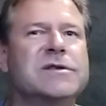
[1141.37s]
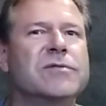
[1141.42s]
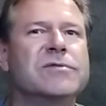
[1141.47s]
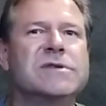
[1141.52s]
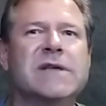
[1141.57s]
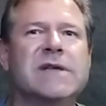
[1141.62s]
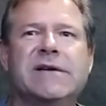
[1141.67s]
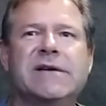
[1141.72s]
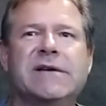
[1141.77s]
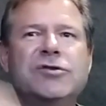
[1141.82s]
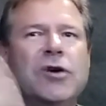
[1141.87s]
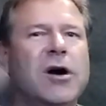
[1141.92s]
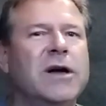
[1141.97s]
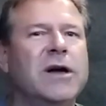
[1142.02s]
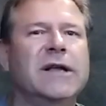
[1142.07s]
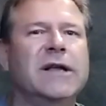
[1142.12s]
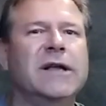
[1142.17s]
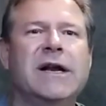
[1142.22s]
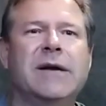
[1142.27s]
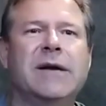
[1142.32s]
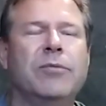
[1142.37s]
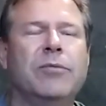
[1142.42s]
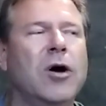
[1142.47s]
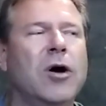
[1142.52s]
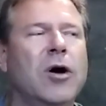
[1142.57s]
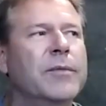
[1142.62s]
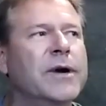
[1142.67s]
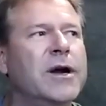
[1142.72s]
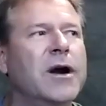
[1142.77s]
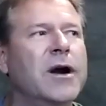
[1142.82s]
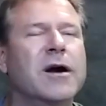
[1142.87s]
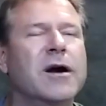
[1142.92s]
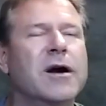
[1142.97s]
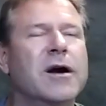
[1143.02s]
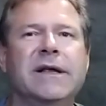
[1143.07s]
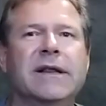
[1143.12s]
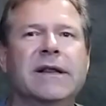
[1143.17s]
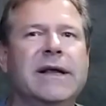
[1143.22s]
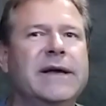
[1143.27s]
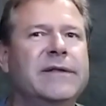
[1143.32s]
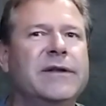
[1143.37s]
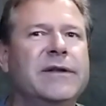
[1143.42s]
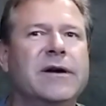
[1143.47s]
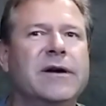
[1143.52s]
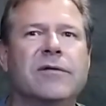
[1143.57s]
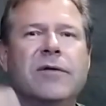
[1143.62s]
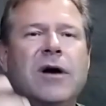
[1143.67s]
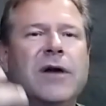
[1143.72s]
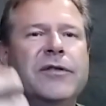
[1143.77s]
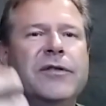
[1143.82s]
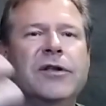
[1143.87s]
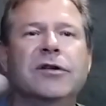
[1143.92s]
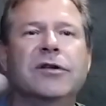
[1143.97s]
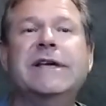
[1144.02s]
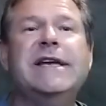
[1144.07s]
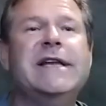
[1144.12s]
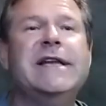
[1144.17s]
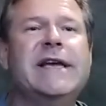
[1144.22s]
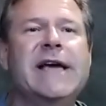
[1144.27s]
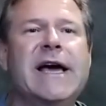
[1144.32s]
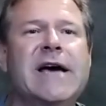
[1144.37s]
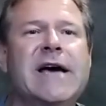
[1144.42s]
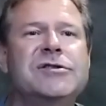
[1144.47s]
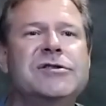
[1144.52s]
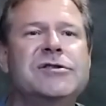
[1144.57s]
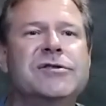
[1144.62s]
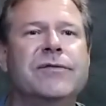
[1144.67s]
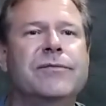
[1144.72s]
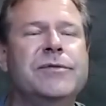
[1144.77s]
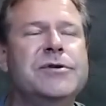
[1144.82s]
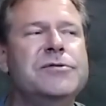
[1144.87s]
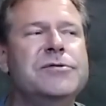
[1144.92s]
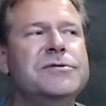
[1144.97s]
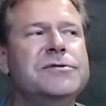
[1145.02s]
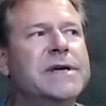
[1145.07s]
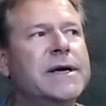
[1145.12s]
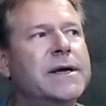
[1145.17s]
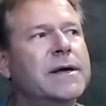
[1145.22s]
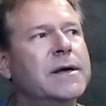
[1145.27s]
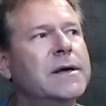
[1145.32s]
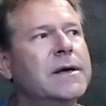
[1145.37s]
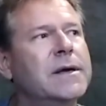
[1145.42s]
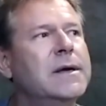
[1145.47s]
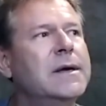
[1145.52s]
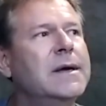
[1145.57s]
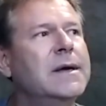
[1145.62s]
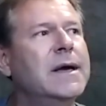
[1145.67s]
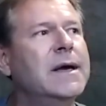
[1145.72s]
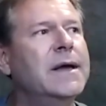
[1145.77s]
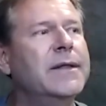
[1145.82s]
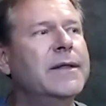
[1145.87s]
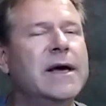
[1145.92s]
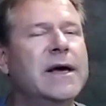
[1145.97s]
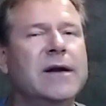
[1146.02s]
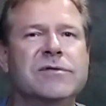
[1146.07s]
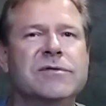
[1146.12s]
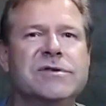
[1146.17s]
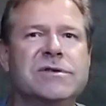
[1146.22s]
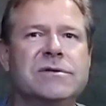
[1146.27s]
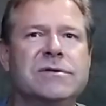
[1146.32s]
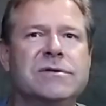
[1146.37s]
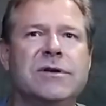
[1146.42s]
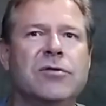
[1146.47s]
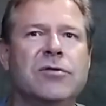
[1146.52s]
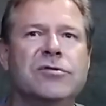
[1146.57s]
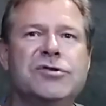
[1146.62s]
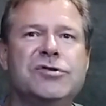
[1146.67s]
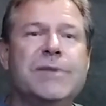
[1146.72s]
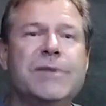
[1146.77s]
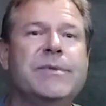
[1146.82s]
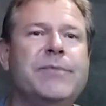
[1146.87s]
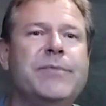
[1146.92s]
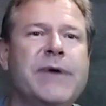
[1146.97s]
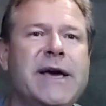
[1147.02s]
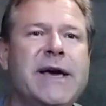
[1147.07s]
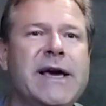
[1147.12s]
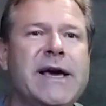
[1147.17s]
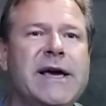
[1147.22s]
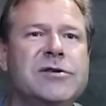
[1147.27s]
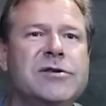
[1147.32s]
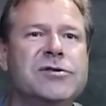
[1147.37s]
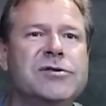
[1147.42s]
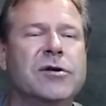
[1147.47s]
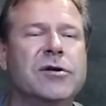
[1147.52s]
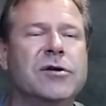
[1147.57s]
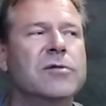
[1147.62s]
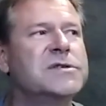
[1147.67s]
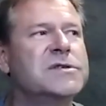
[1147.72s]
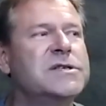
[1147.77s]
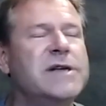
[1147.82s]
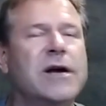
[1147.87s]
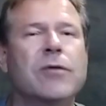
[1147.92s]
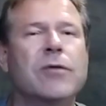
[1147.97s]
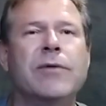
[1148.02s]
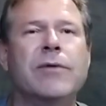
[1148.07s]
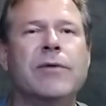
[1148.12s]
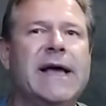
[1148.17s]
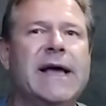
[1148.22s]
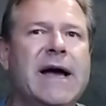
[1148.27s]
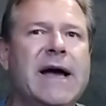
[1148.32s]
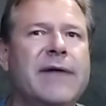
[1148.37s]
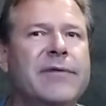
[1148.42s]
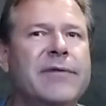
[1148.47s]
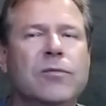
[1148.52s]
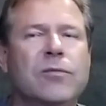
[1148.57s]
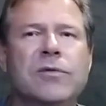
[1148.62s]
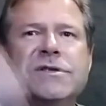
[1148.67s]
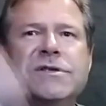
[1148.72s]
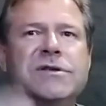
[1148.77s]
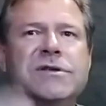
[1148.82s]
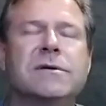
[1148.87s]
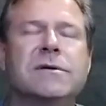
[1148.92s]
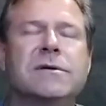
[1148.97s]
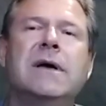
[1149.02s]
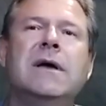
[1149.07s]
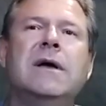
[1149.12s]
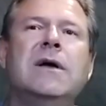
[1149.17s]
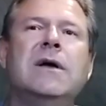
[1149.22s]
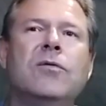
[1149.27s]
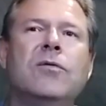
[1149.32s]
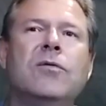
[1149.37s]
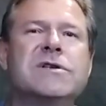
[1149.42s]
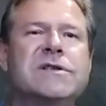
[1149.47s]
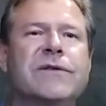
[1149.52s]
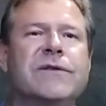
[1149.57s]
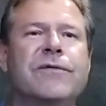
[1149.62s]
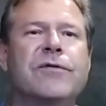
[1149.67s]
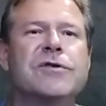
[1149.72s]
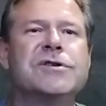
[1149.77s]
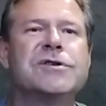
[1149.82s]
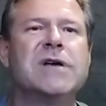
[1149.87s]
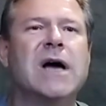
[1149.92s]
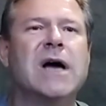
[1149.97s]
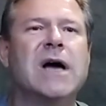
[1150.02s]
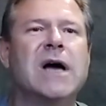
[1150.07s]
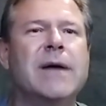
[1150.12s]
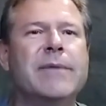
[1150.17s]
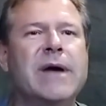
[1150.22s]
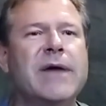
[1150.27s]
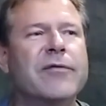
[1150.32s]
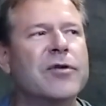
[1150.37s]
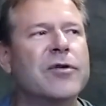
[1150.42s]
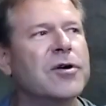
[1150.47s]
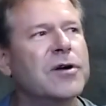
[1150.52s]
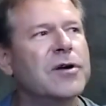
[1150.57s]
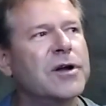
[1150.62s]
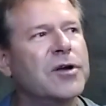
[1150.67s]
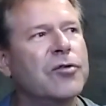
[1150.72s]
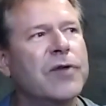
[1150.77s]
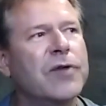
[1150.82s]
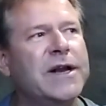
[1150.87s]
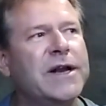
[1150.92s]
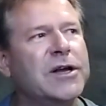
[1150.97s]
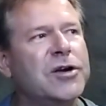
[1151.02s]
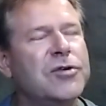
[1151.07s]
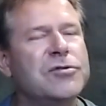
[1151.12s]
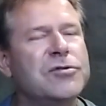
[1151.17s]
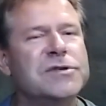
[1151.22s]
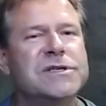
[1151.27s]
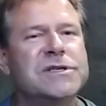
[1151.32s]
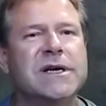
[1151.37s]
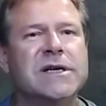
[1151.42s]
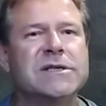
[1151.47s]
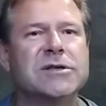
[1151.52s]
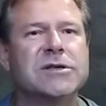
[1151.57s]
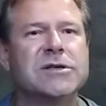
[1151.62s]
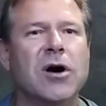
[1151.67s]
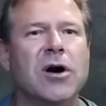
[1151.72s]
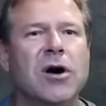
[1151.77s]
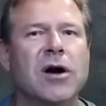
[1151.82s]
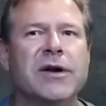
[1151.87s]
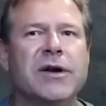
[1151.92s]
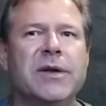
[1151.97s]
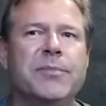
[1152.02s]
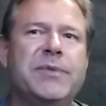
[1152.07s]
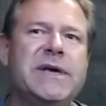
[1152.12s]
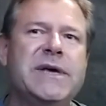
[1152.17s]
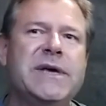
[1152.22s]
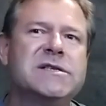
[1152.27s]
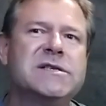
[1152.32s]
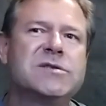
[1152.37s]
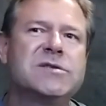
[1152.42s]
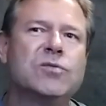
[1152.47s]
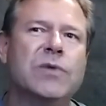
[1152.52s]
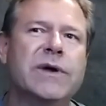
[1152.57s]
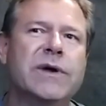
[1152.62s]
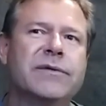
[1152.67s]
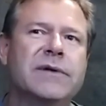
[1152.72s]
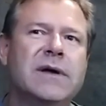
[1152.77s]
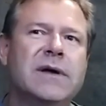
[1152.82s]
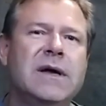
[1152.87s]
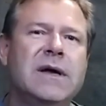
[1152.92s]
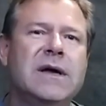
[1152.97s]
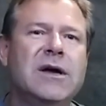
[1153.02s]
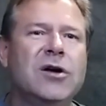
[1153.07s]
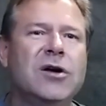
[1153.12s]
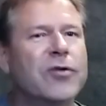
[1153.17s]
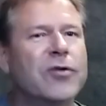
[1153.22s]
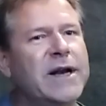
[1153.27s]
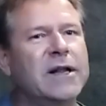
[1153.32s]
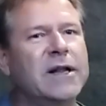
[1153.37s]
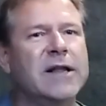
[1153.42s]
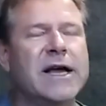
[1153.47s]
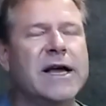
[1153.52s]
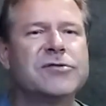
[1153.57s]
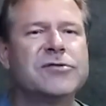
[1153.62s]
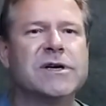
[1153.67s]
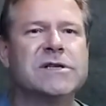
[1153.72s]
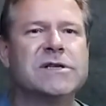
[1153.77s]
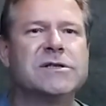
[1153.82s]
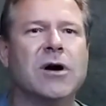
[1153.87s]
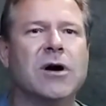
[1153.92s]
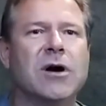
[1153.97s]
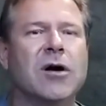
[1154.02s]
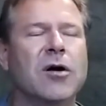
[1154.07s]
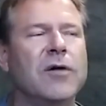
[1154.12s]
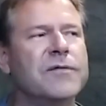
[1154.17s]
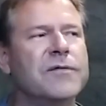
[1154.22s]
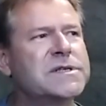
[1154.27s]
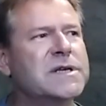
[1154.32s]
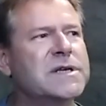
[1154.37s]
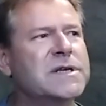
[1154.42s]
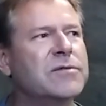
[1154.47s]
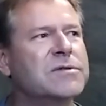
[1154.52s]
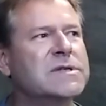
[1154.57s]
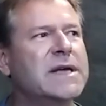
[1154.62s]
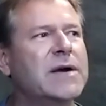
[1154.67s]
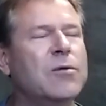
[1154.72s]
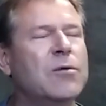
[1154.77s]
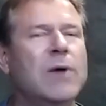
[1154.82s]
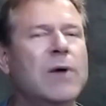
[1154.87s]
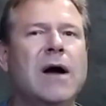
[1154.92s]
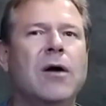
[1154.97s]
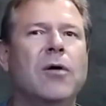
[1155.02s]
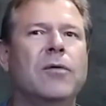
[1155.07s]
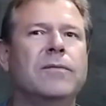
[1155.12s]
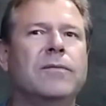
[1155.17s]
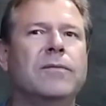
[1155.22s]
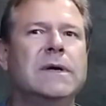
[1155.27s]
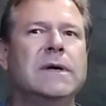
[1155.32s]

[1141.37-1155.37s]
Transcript: it was like John Lennon, Paul McCartney, like they're on the leading edge of music and then it was you know Jimmy Page. You know, Stairway to Heaven was was the first time I ever heard a great acoustic guitar in a piece with great electric guitar. All of a sudden, it was like, wow,